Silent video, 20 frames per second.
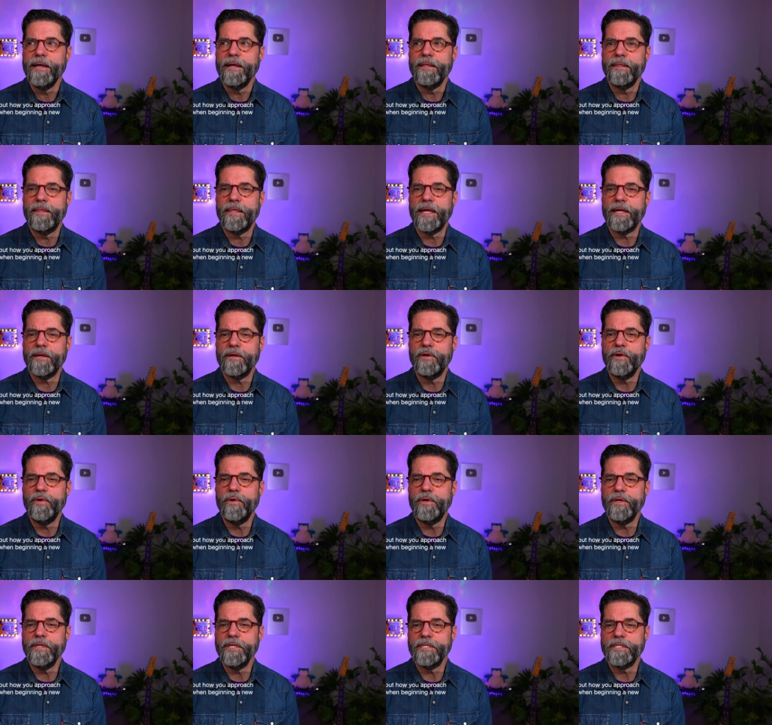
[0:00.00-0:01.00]
that
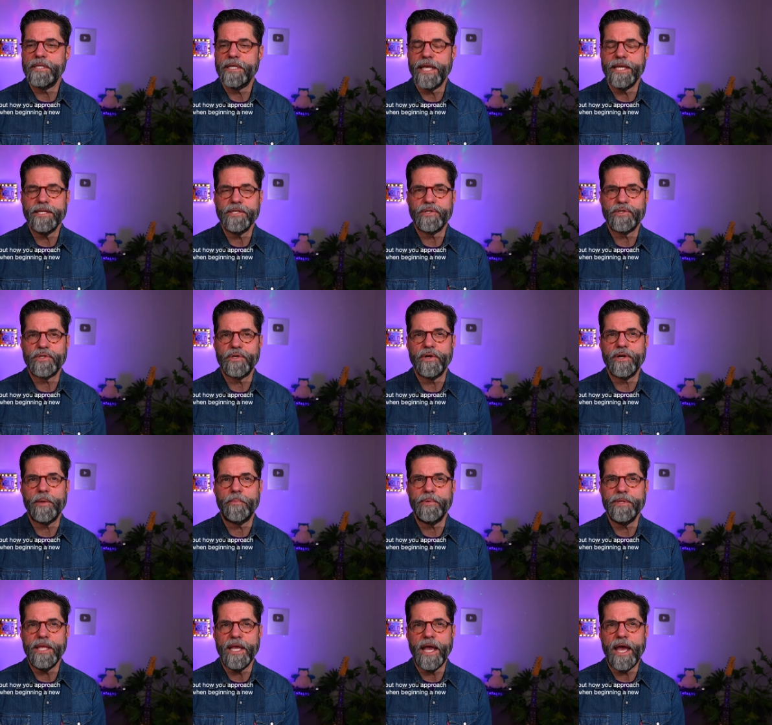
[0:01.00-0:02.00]
Google is getting stirred
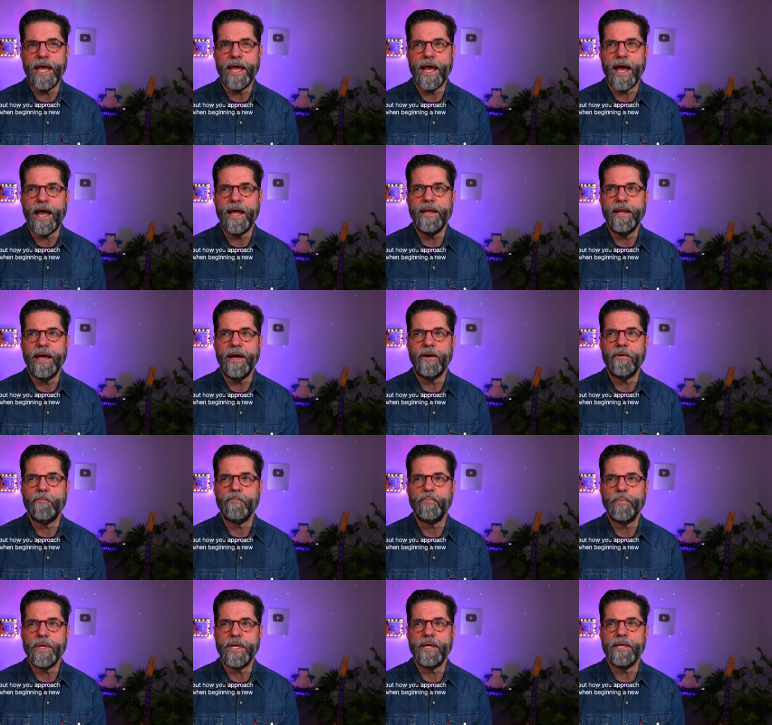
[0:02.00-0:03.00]
up with the AI now,
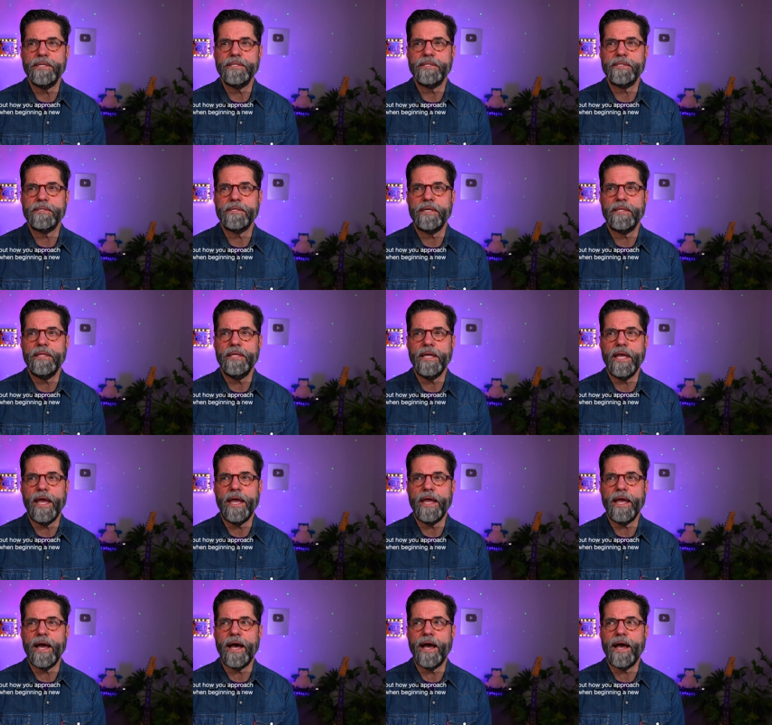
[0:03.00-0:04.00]
because the
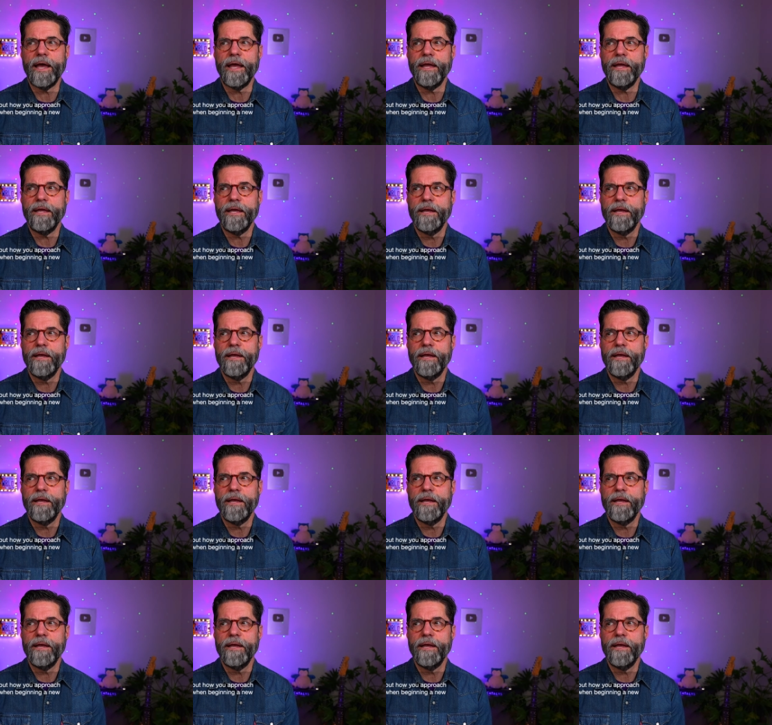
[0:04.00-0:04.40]
AI